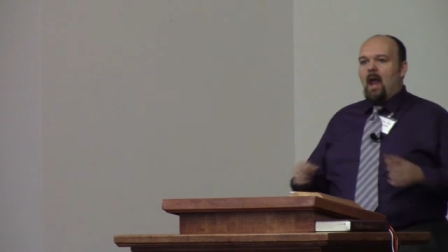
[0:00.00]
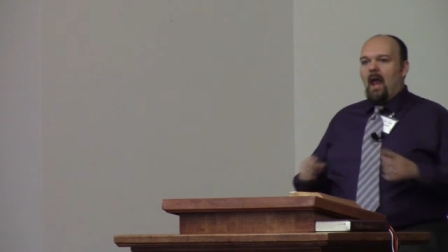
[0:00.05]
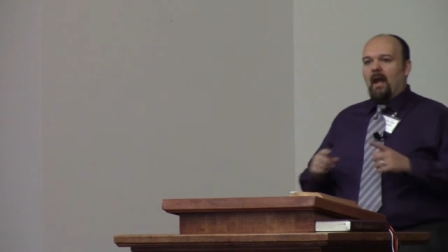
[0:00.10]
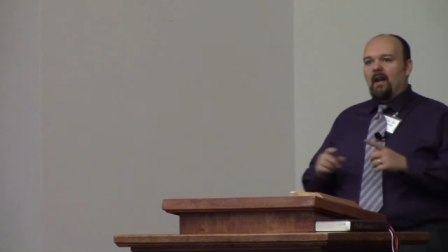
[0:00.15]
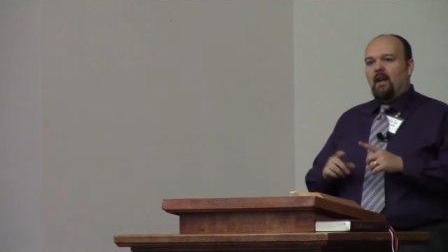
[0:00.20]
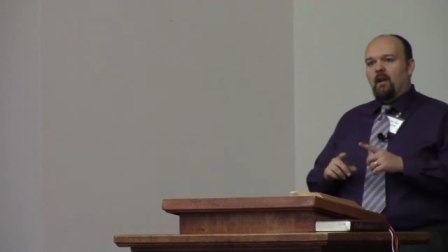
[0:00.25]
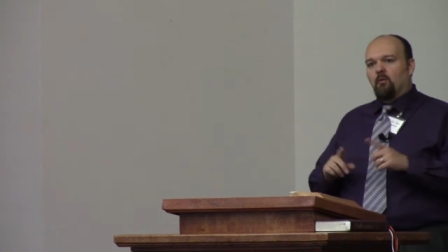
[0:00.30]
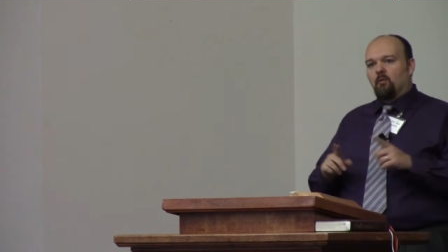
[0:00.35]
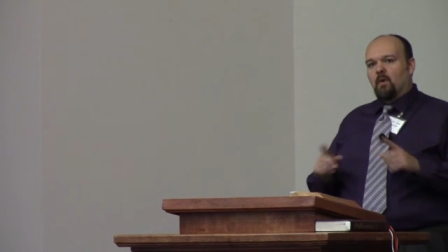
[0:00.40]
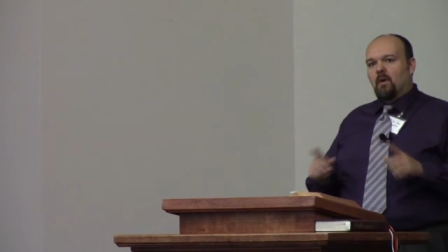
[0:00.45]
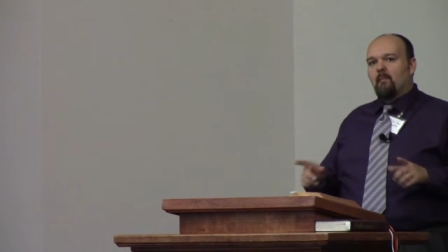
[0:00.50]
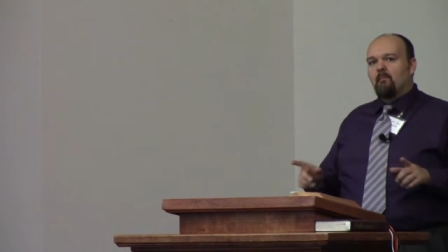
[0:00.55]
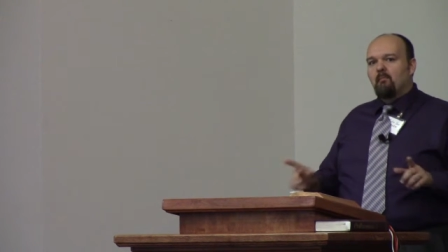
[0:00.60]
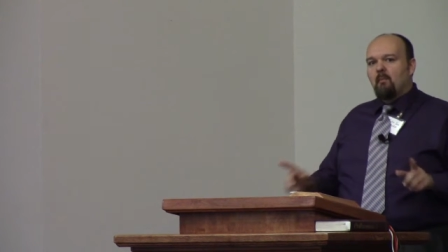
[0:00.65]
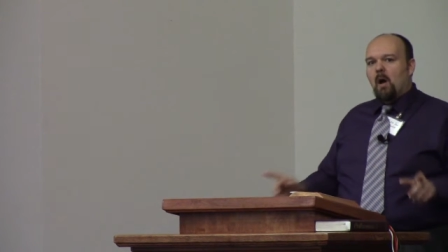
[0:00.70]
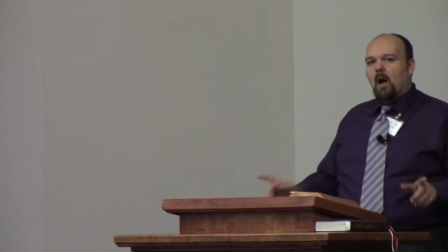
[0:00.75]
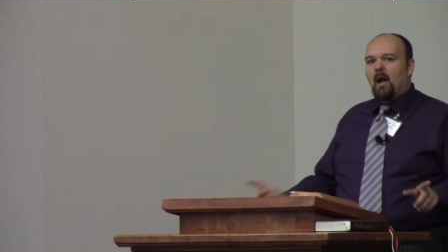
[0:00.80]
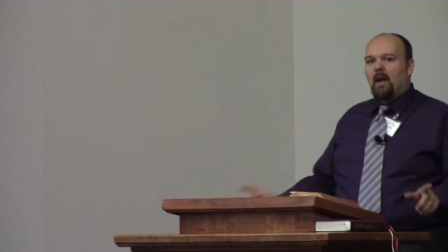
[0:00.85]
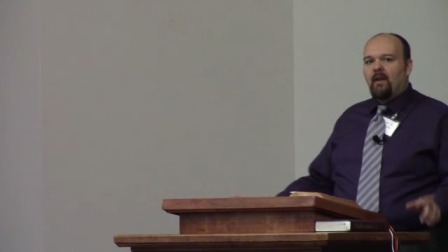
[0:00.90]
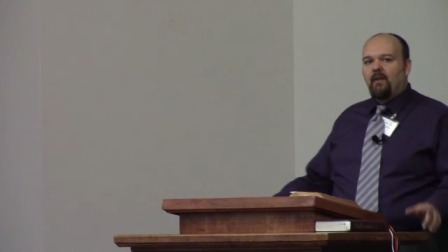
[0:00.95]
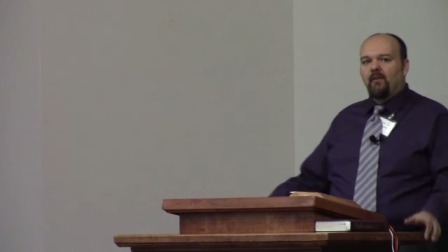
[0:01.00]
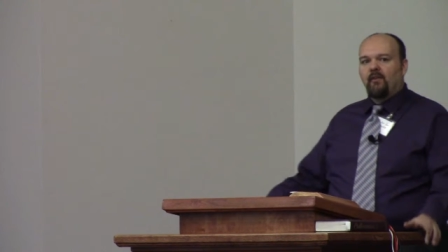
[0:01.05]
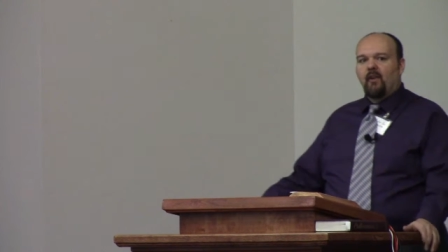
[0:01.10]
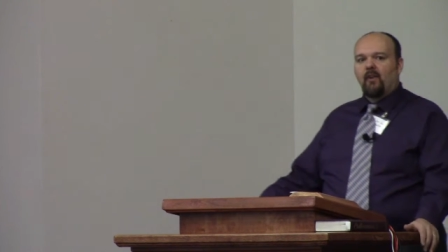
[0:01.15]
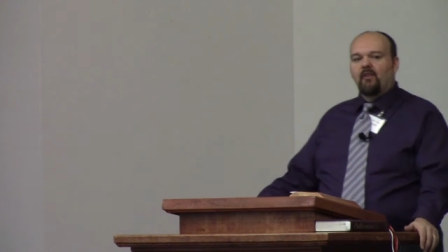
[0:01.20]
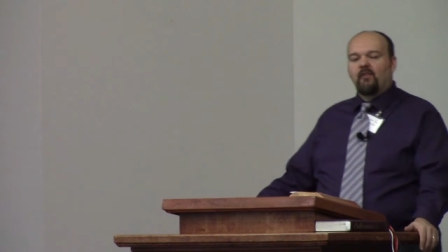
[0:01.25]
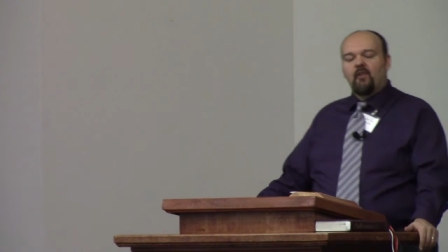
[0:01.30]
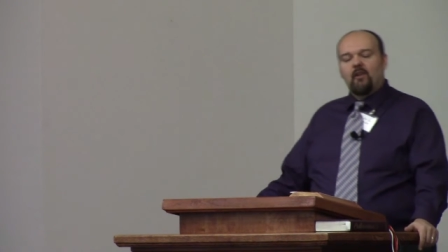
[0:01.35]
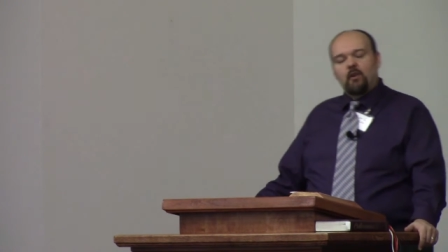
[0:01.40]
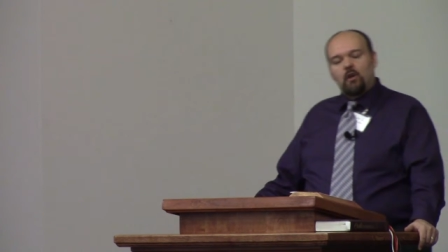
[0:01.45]
And it reminds
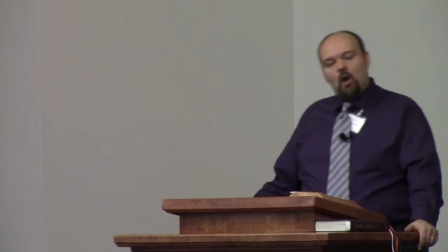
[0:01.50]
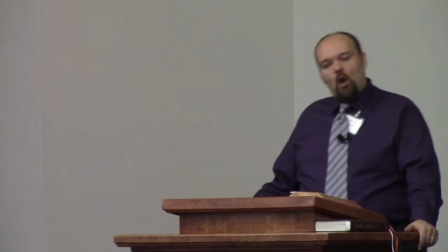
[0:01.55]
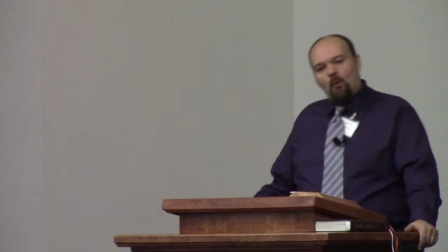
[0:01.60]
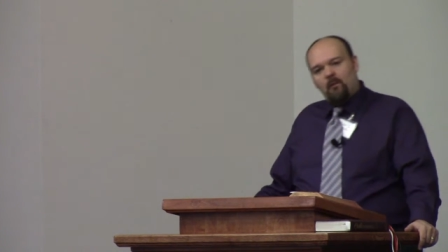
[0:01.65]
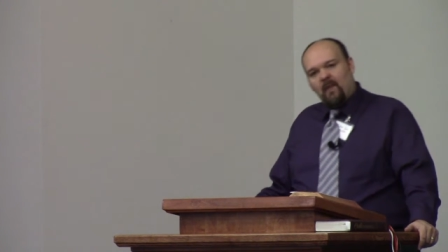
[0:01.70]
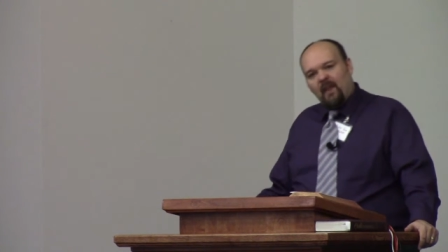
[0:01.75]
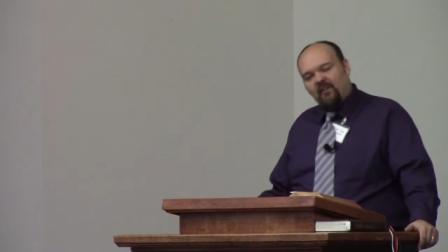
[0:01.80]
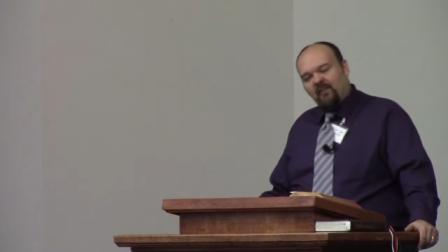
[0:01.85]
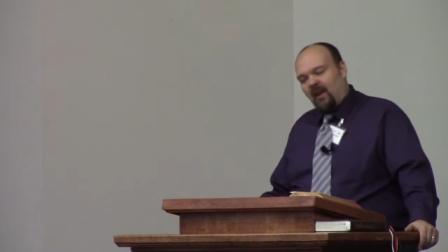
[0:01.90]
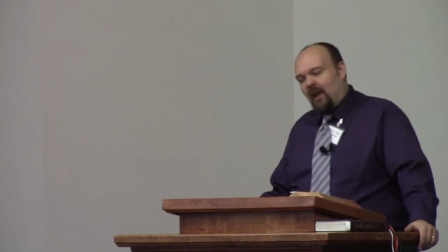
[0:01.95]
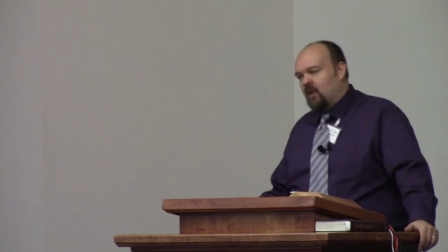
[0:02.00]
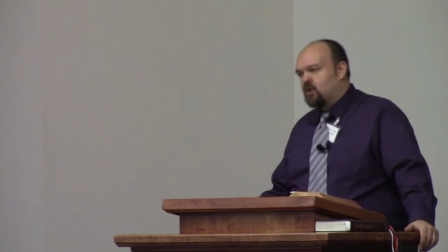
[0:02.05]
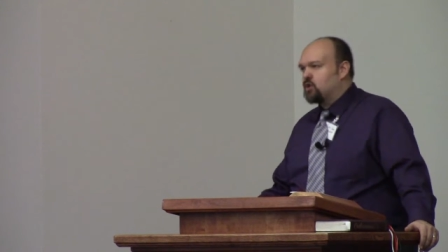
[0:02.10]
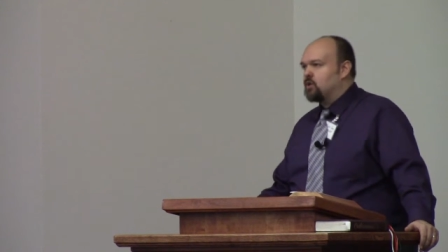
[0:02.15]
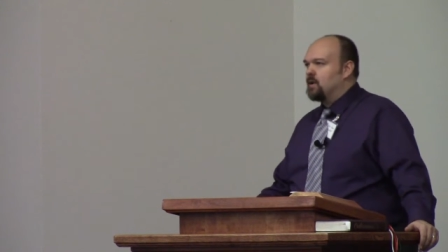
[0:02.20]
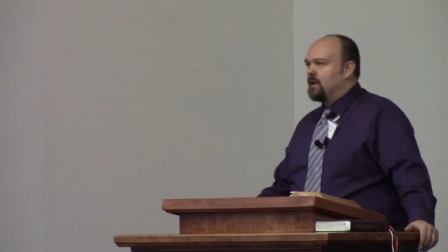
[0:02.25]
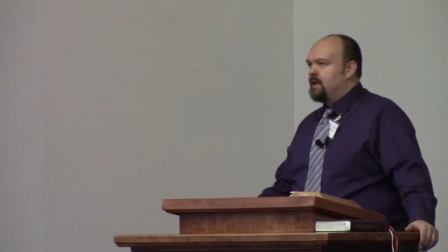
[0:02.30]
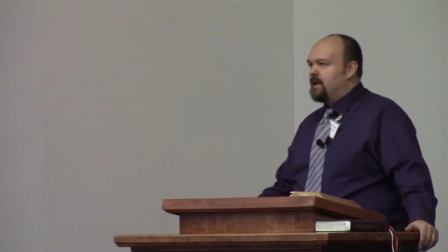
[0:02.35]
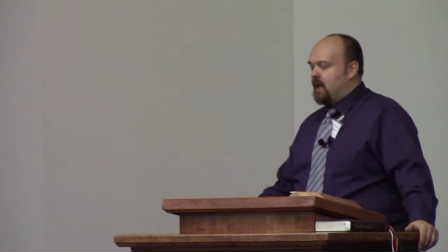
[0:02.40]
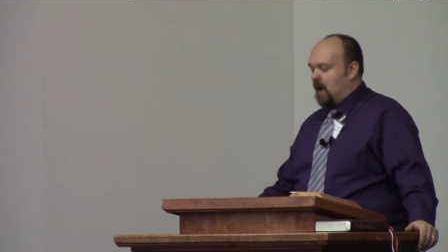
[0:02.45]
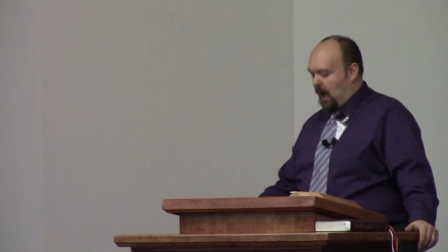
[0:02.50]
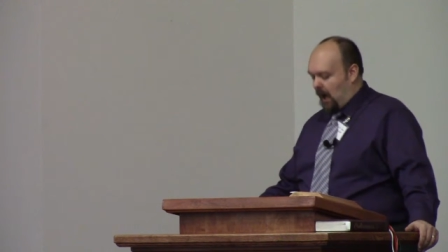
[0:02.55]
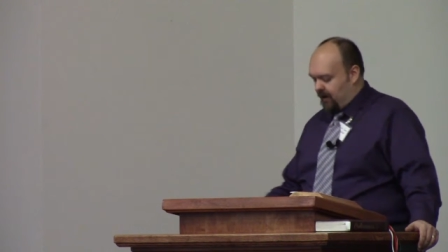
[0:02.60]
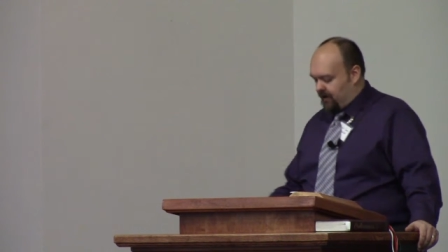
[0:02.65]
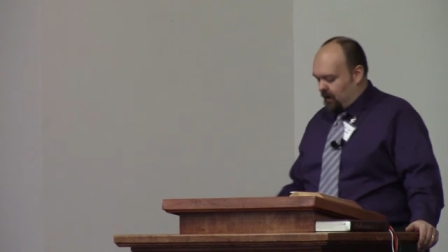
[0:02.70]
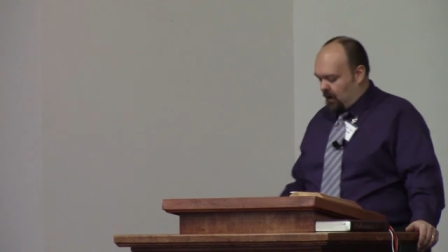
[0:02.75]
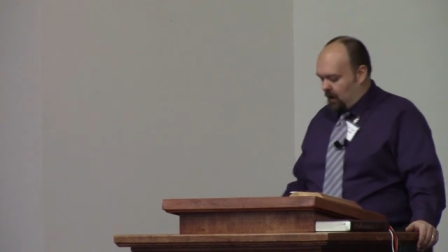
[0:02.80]
us that, nope, that's actually not